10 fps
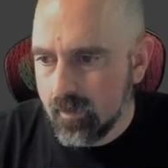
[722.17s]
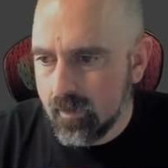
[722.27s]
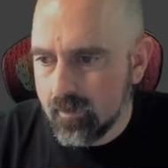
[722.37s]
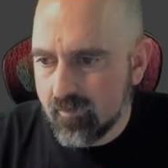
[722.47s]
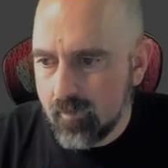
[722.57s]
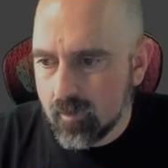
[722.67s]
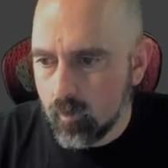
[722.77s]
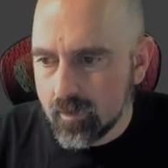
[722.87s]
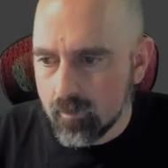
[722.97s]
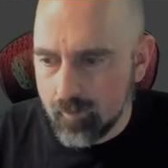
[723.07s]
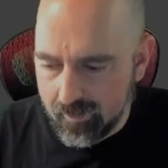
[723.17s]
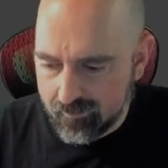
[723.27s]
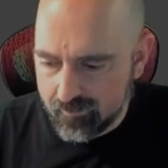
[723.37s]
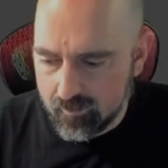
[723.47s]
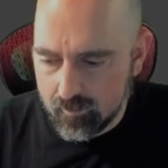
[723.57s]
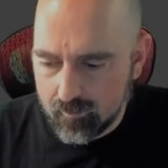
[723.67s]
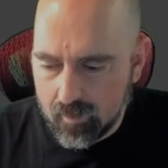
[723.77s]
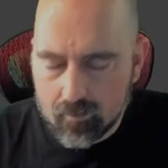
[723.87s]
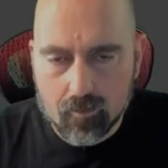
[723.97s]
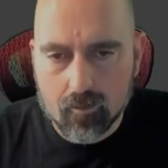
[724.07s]
And let's make a wheelbase of,
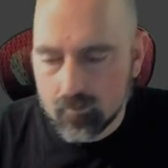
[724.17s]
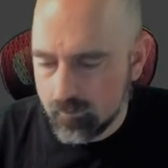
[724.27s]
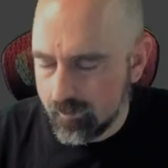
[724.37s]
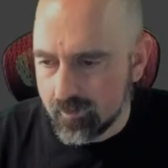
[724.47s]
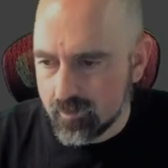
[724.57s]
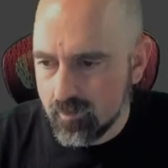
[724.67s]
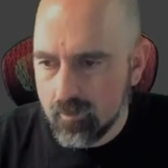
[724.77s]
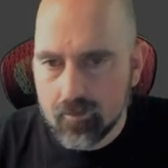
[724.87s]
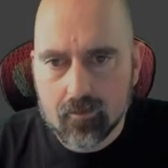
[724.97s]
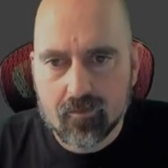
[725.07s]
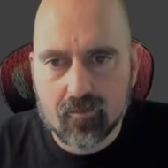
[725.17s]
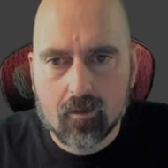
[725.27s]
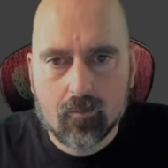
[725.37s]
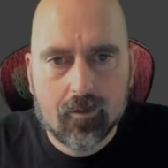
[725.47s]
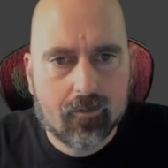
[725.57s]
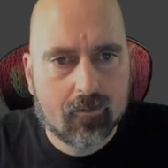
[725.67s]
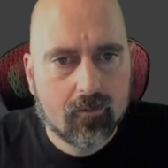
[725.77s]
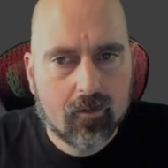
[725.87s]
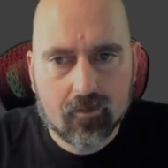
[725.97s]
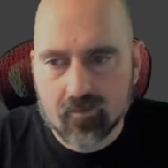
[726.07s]
I don't know, what do you think, 200 to start with?
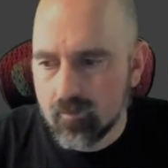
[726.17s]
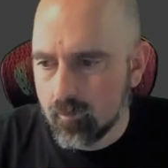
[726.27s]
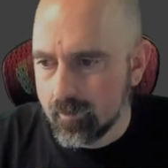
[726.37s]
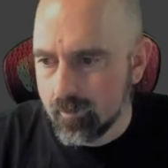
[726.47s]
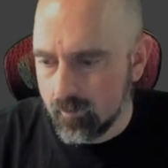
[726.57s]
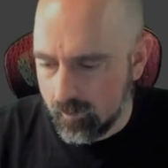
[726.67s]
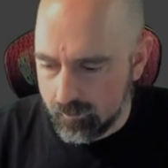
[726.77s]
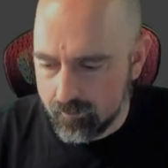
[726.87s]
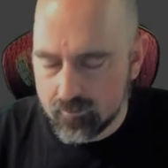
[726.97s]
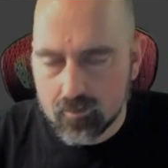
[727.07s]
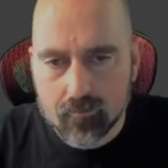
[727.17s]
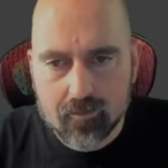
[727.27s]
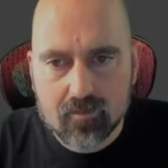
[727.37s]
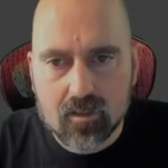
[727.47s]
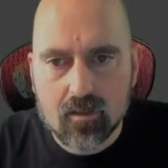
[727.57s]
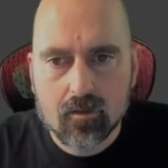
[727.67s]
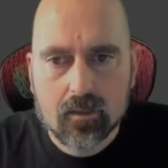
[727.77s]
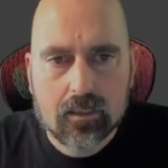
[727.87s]
That's nowhere near long enough. 250.